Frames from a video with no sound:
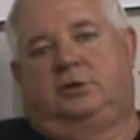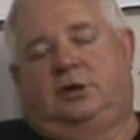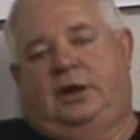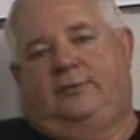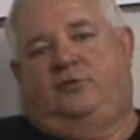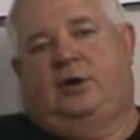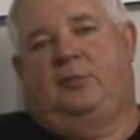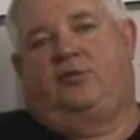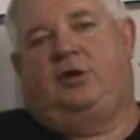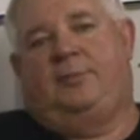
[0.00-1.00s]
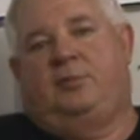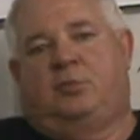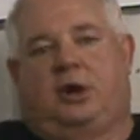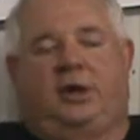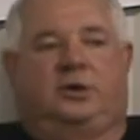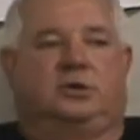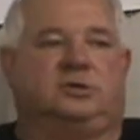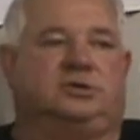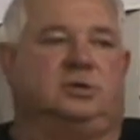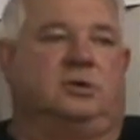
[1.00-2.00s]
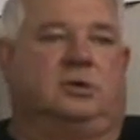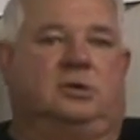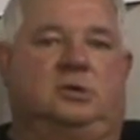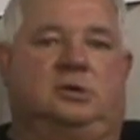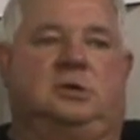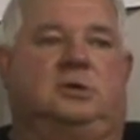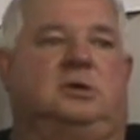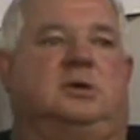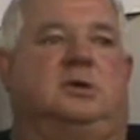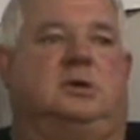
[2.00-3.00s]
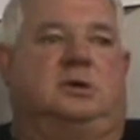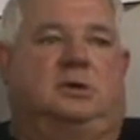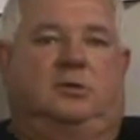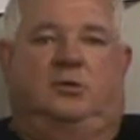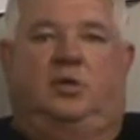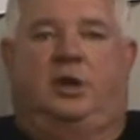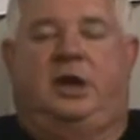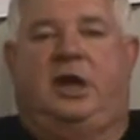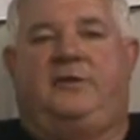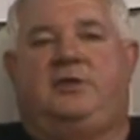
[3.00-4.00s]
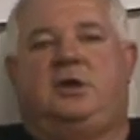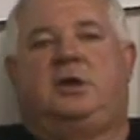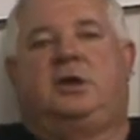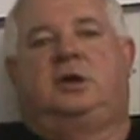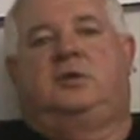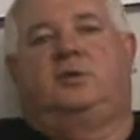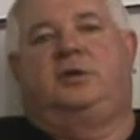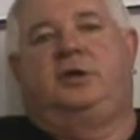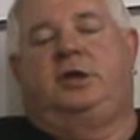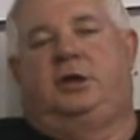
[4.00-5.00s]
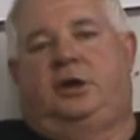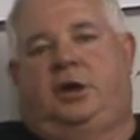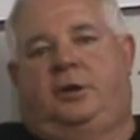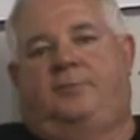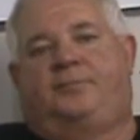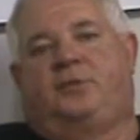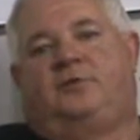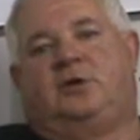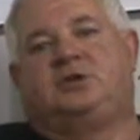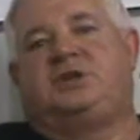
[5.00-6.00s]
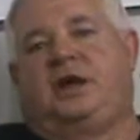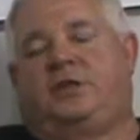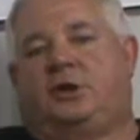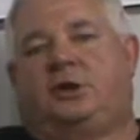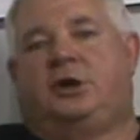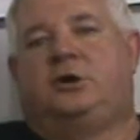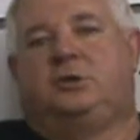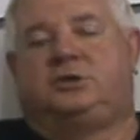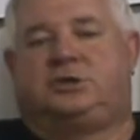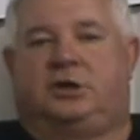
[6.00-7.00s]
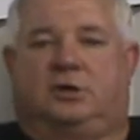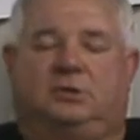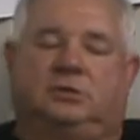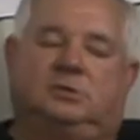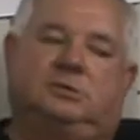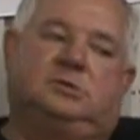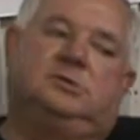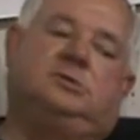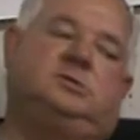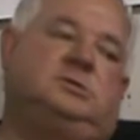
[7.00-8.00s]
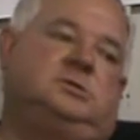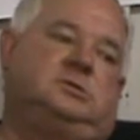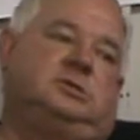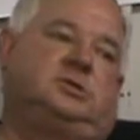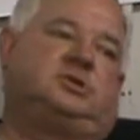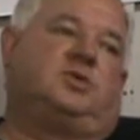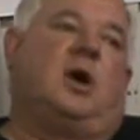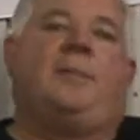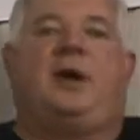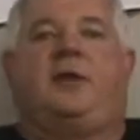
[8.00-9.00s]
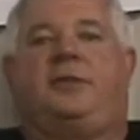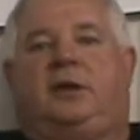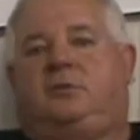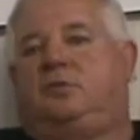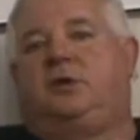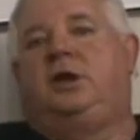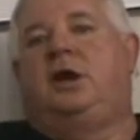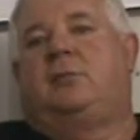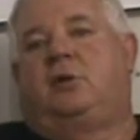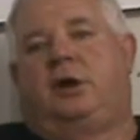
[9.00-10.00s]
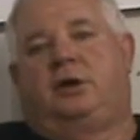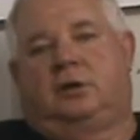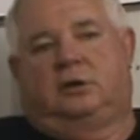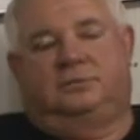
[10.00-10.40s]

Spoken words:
having trouble tripping breakers or what have you, well then first thing they'll do is they'll swap out that 20 amp breaker.